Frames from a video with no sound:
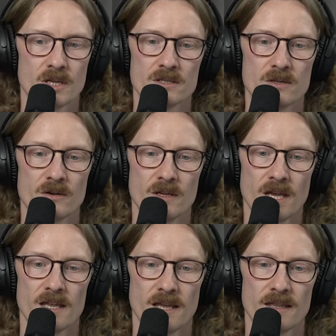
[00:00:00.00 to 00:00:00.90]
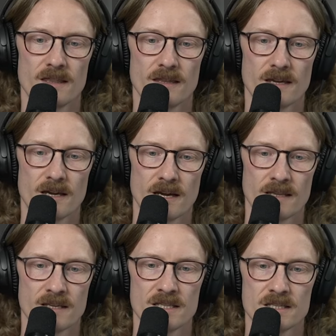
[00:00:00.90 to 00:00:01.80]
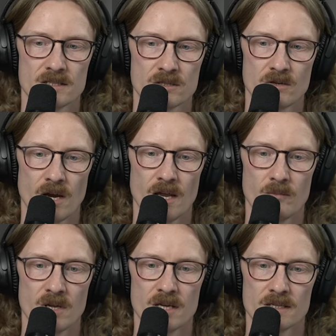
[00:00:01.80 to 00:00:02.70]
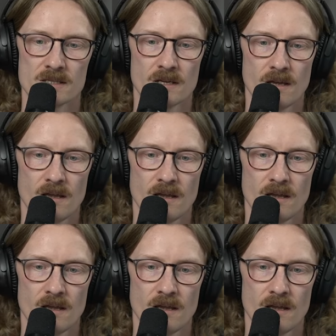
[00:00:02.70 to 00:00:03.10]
And so, yeah, I think this is great, because